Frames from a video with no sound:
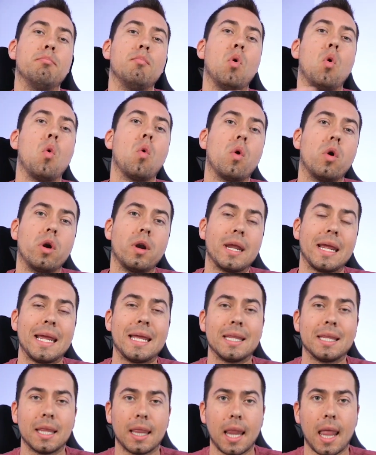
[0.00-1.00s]
more
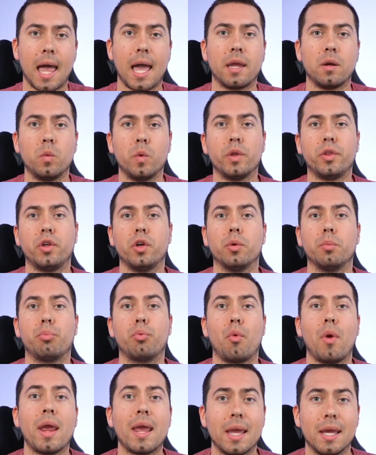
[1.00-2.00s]
in line with your
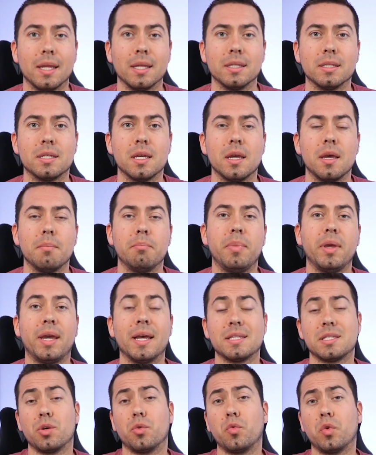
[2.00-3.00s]
brand
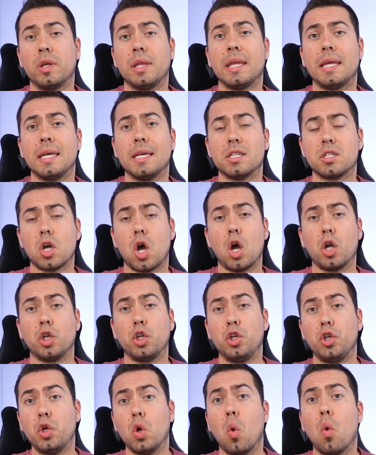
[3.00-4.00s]
because it really is on
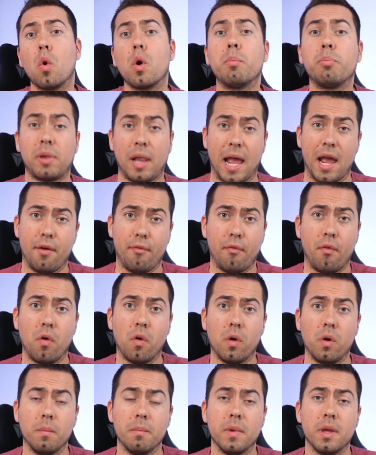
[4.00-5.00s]
your
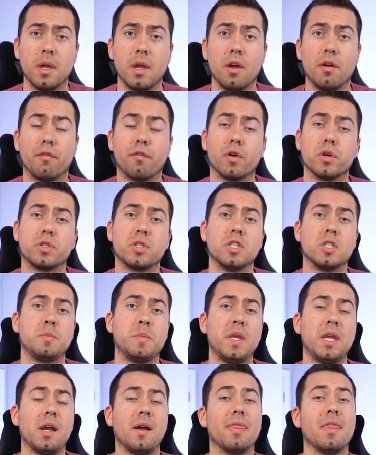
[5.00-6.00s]
platform versus
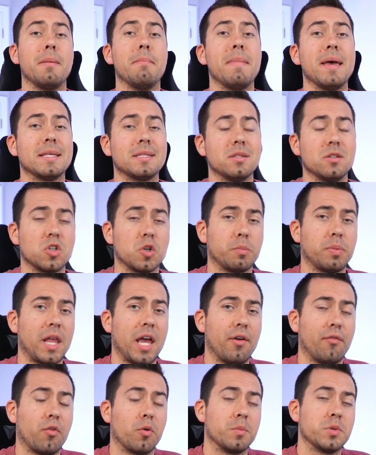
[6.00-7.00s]
being on the Messenger
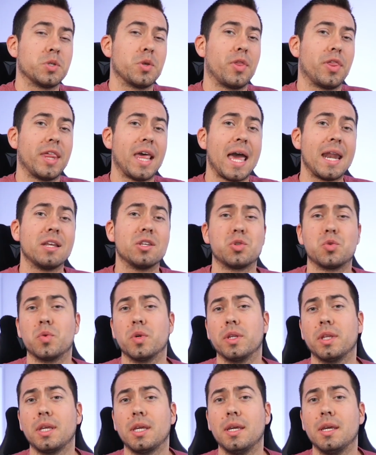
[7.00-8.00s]
platform. So that is
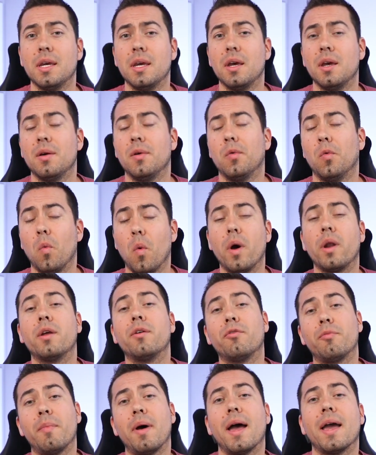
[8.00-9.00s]
really one
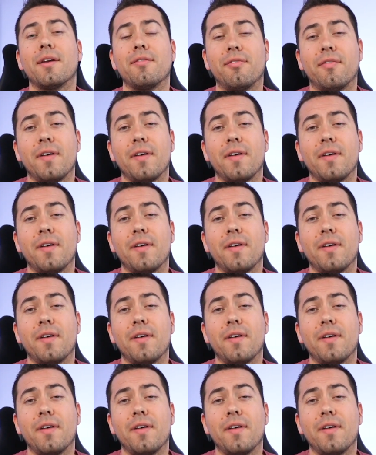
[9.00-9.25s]
of my